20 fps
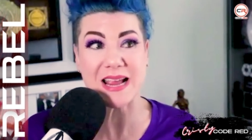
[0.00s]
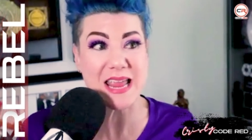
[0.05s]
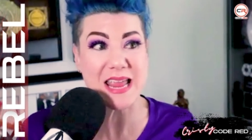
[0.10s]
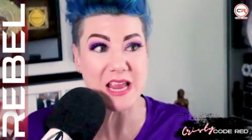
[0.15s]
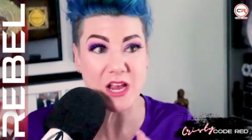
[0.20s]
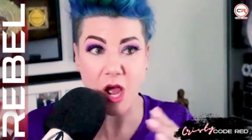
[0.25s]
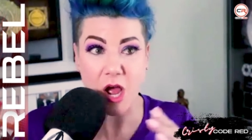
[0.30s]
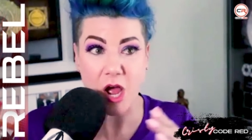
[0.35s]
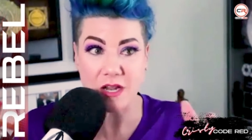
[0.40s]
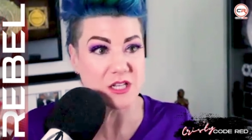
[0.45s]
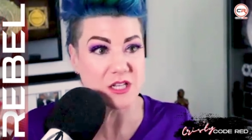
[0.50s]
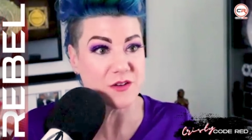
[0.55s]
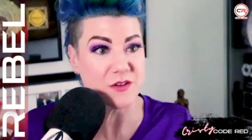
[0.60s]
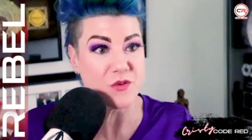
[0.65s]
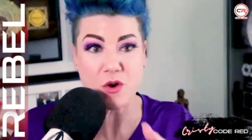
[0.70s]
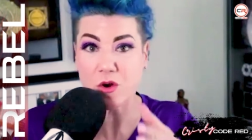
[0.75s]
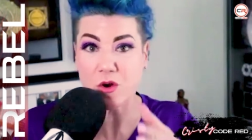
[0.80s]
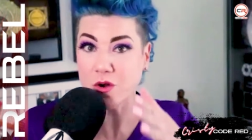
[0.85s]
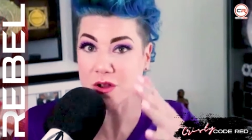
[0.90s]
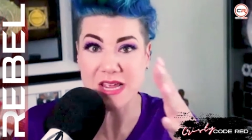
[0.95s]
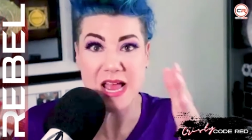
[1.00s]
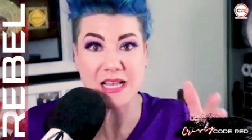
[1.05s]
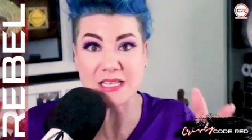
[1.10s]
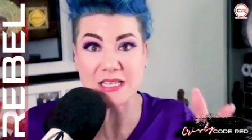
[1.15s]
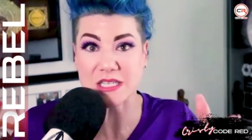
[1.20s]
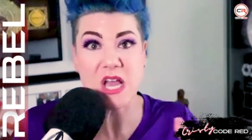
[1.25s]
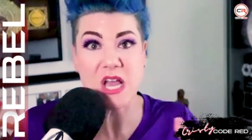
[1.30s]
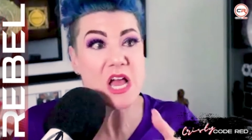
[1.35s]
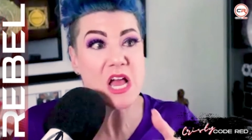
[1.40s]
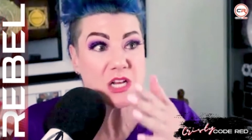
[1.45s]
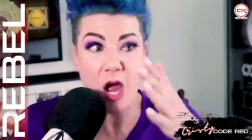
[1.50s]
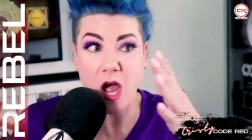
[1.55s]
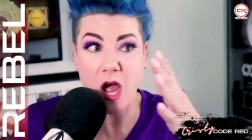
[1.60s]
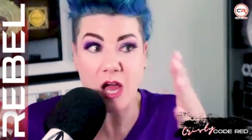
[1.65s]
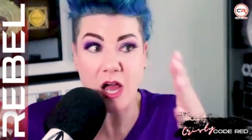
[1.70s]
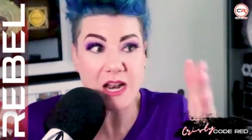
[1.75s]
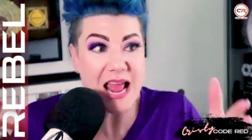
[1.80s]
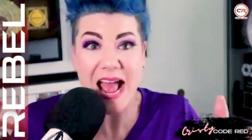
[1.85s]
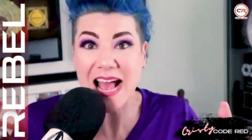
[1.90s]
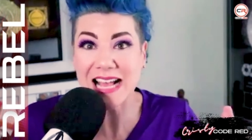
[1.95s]
Can God deliver her? Yes,
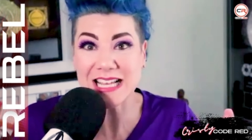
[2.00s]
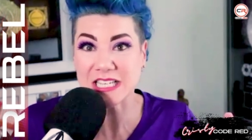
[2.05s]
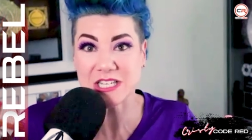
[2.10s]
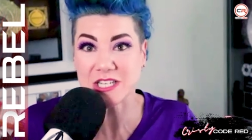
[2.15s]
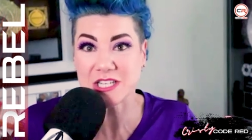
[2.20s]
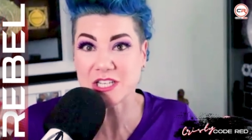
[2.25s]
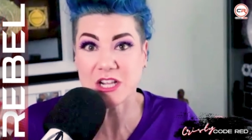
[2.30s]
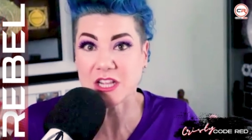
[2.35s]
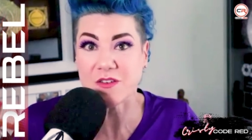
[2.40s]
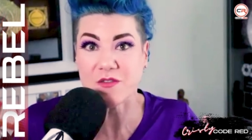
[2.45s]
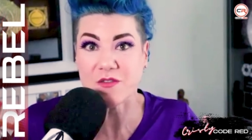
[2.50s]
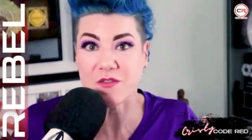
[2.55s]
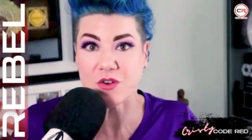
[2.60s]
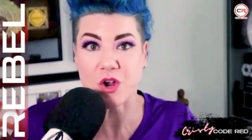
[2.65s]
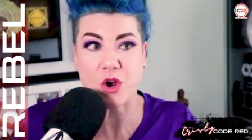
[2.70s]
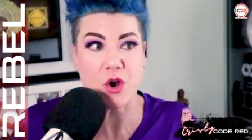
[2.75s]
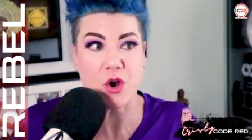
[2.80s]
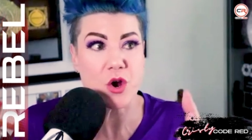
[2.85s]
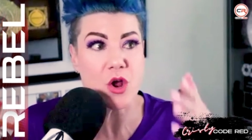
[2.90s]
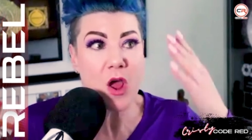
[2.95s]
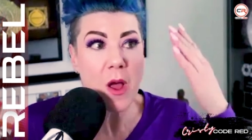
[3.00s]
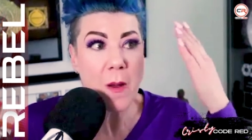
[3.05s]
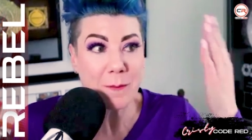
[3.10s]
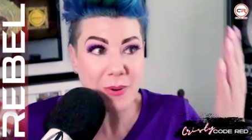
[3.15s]
God has delivered her,